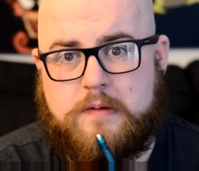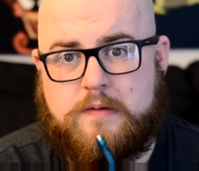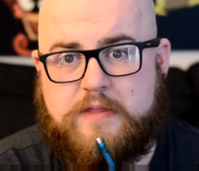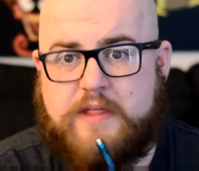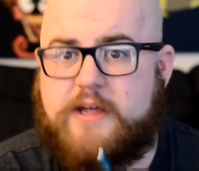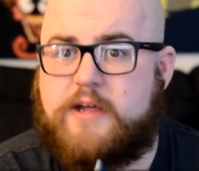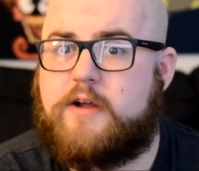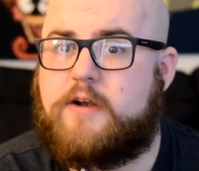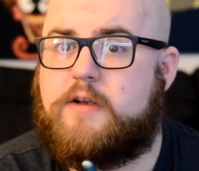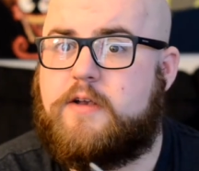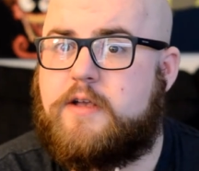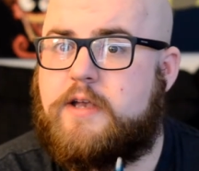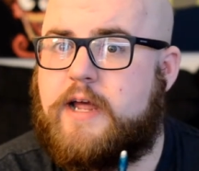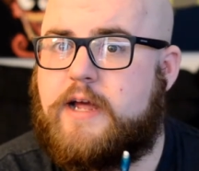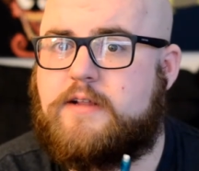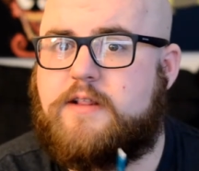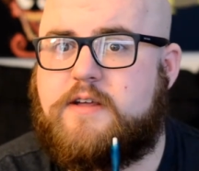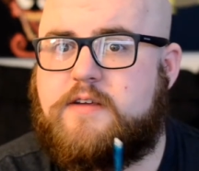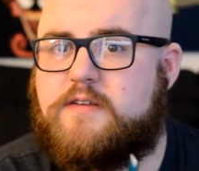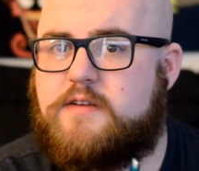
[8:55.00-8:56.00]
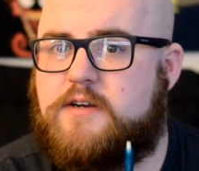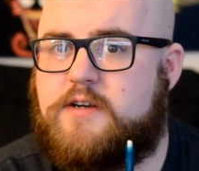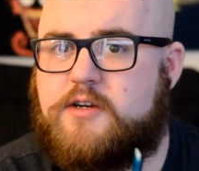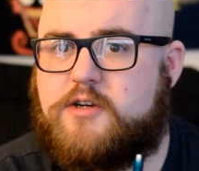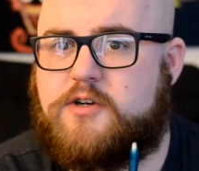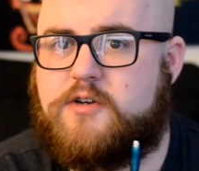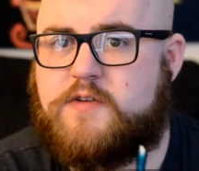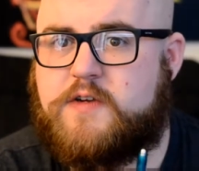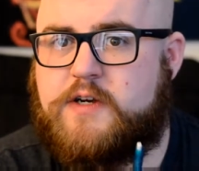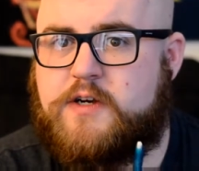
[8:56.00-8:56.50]
They could take these in an
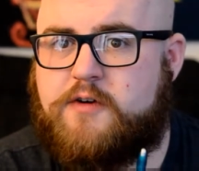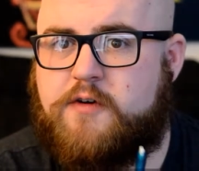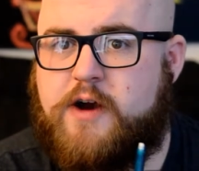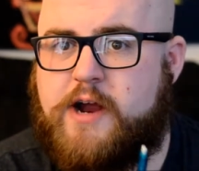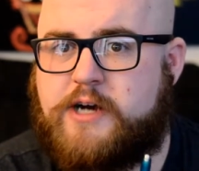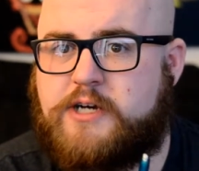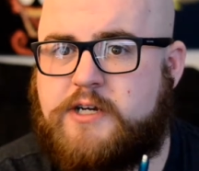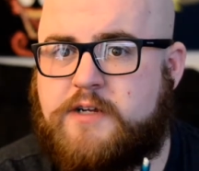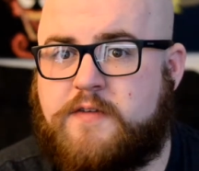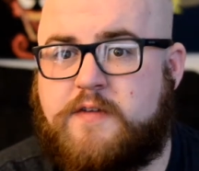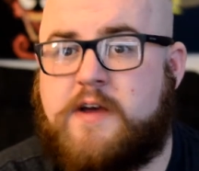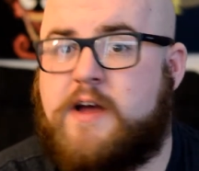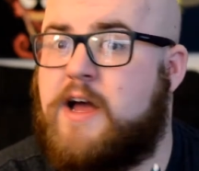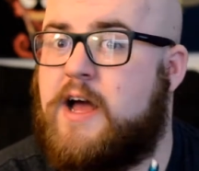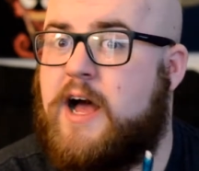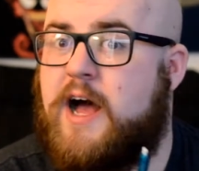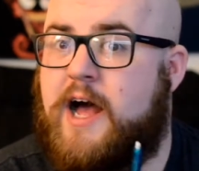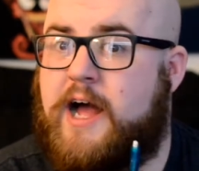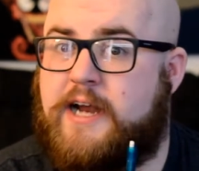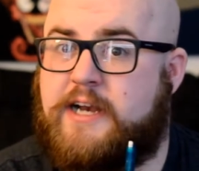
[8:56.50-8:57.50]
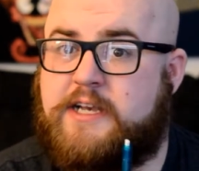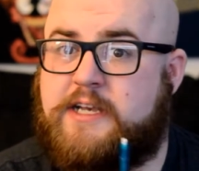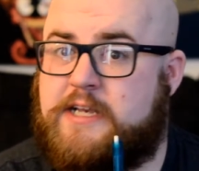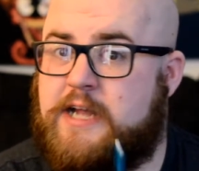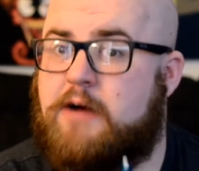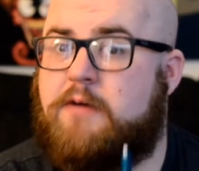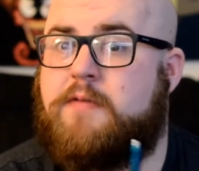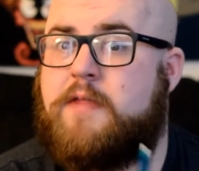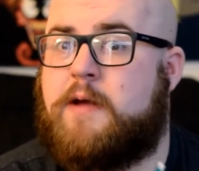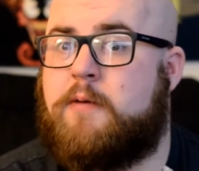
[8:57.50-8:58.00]
interesting direction. I
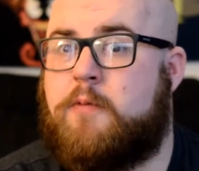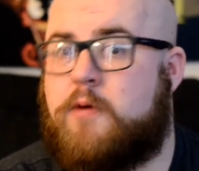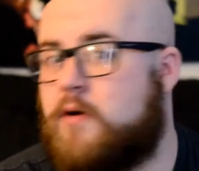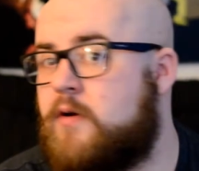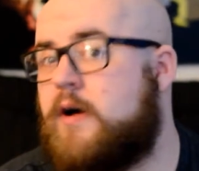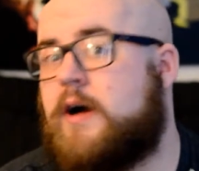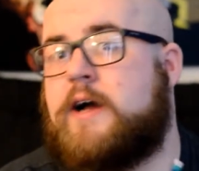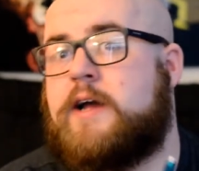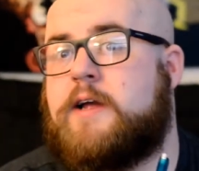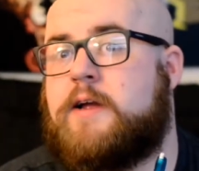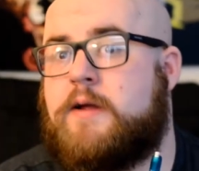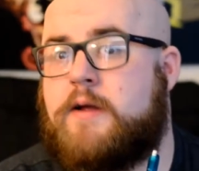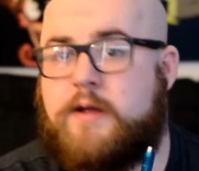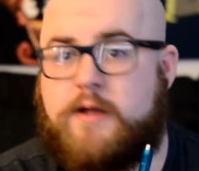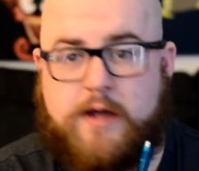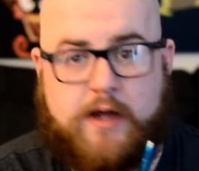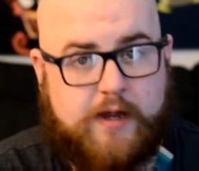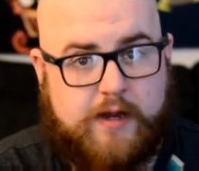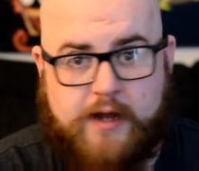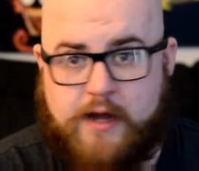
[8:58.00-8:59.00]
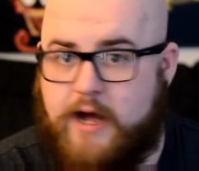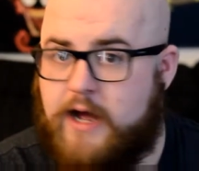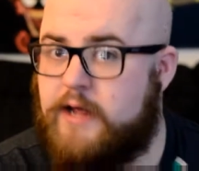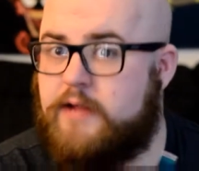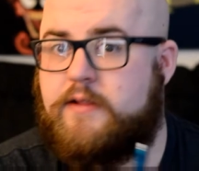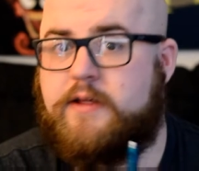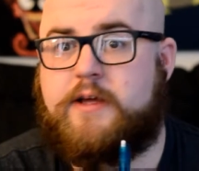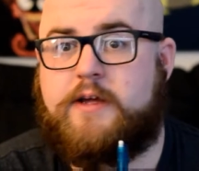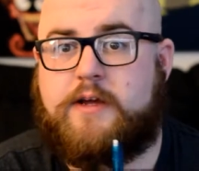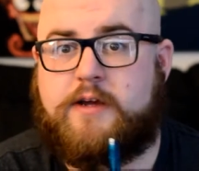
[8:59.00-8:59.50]
doubt they will. I
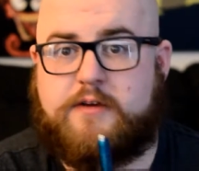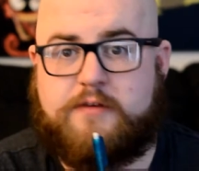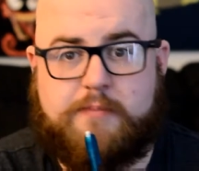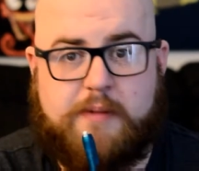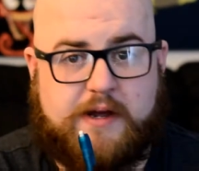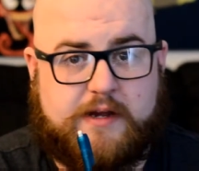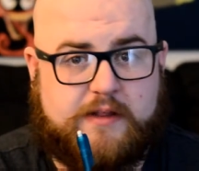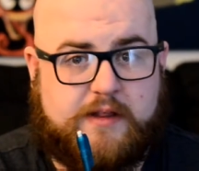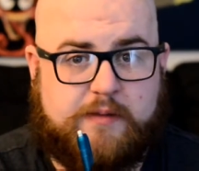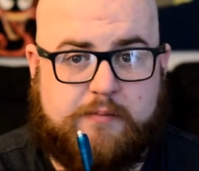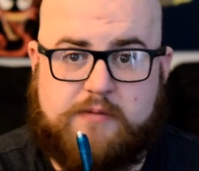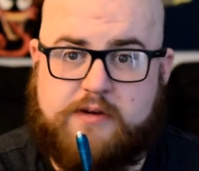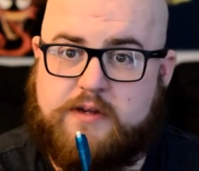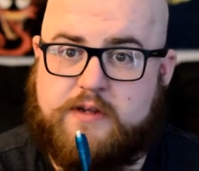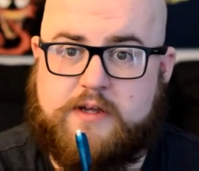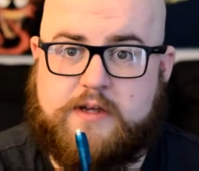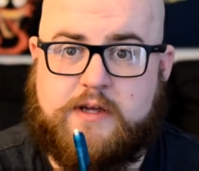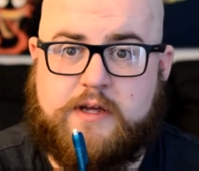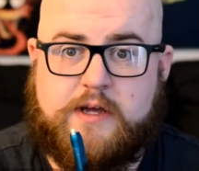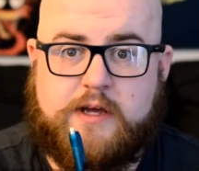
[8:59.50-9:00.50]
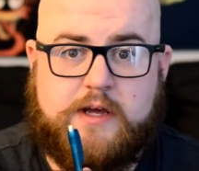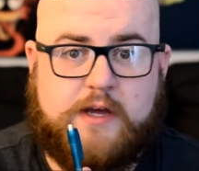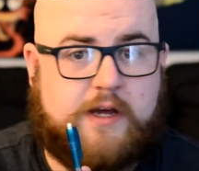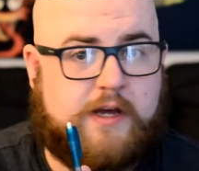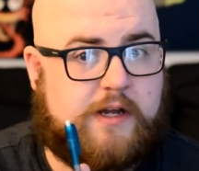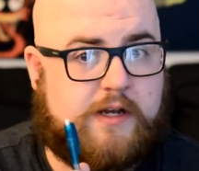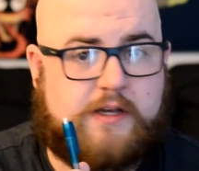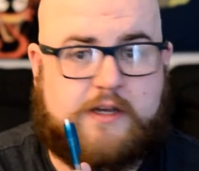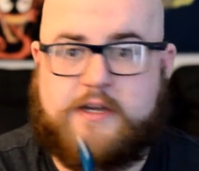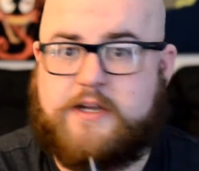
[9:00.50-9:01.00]
highly expect them to
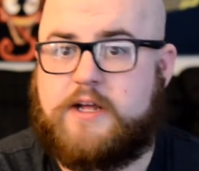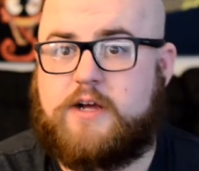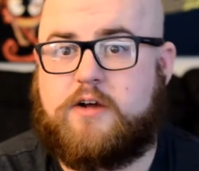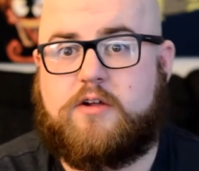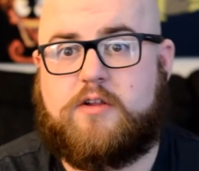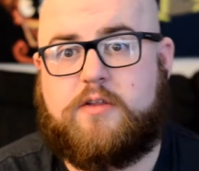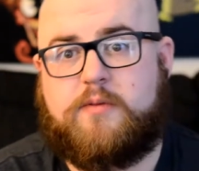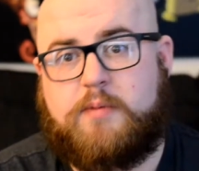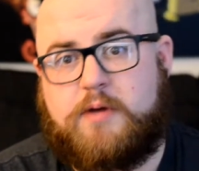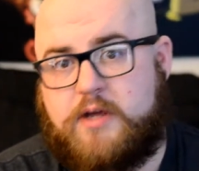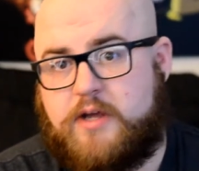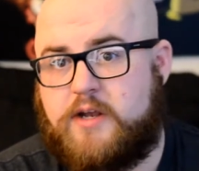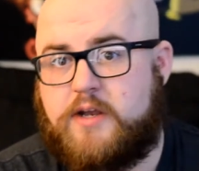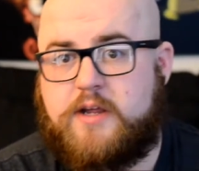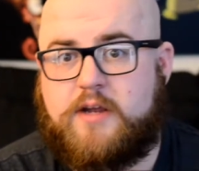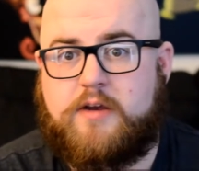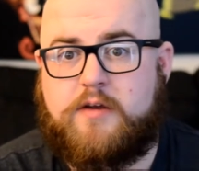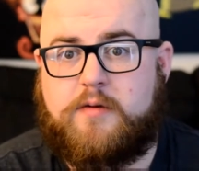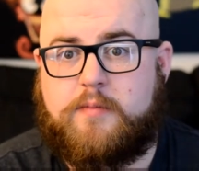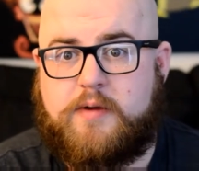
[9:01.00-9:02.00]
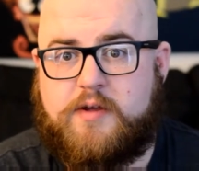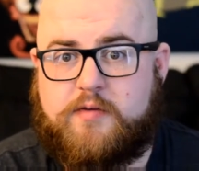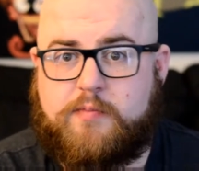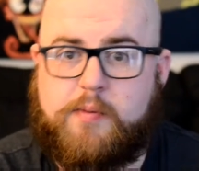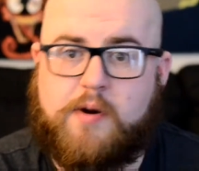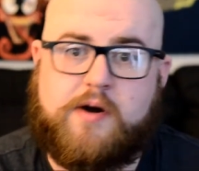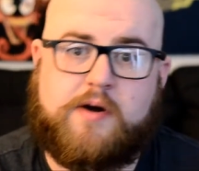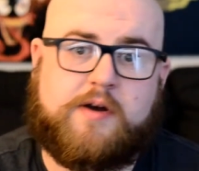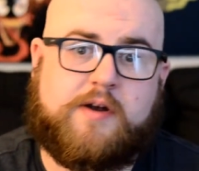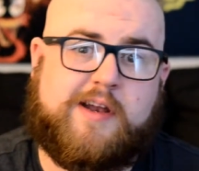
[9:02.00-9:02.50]
Diggle to continue to be
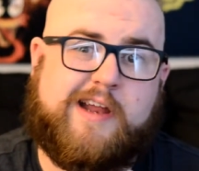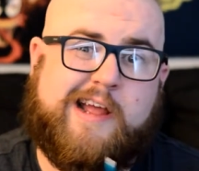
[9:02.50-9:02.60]
Spartan